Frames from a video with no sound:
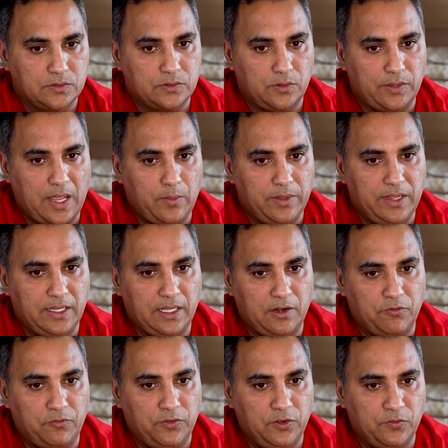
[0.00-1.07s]
So that way they get
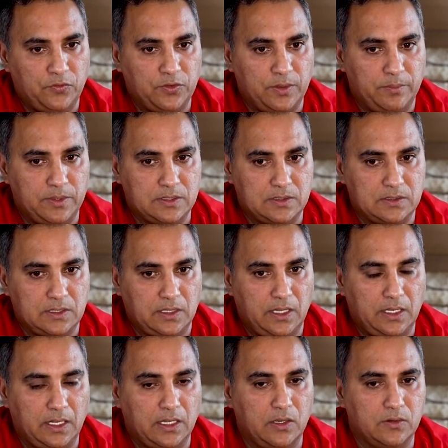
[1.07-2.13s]
a feel for the business, and
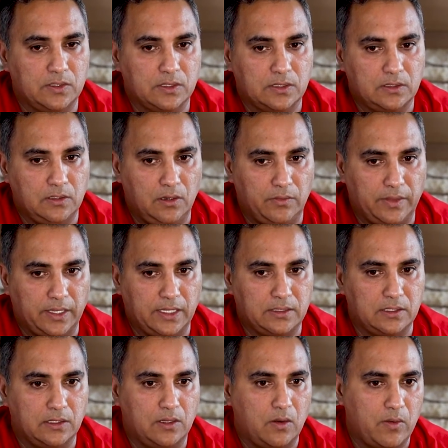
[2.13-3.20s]
then they
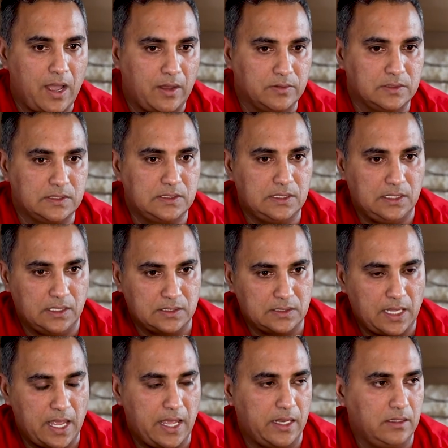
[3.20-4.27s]
get to go out and see
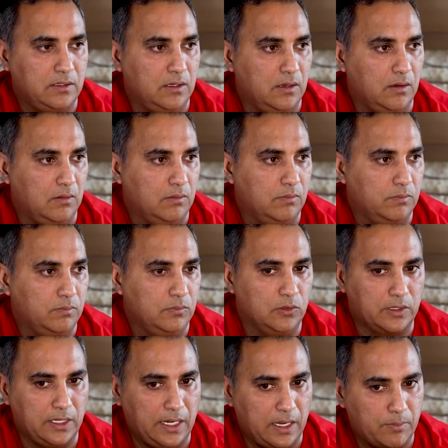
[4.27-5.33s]
us at, you know,
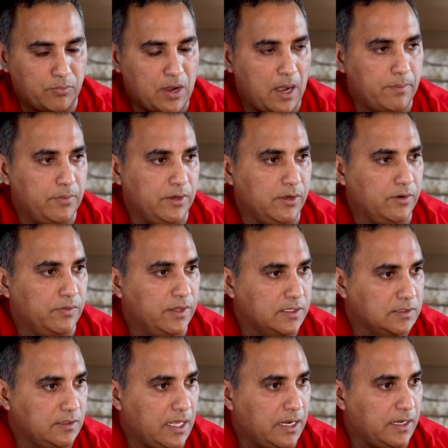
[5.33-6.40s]
looking at a property or
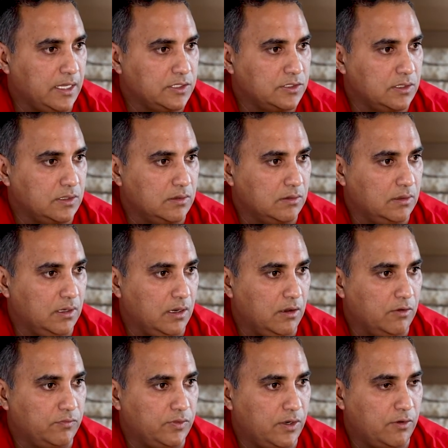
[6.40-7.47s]
things of that nature. You
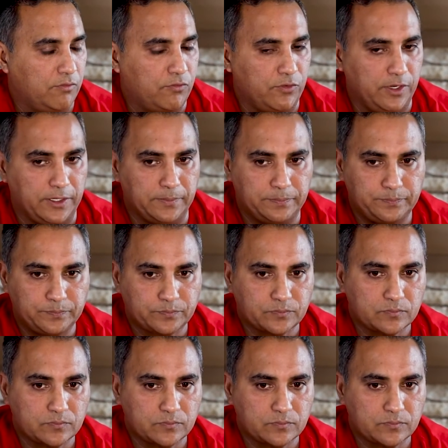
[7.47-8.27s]
know, if they're free.